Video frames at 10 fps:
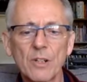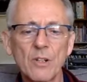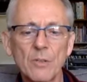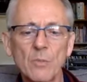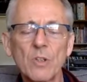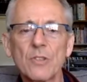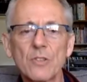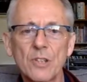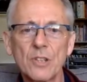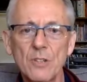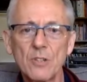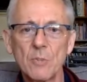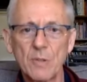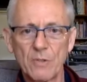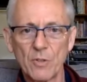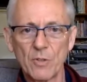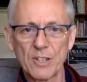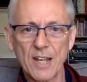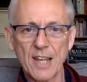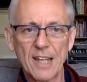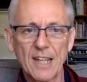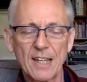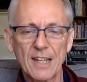God wants to use me for today.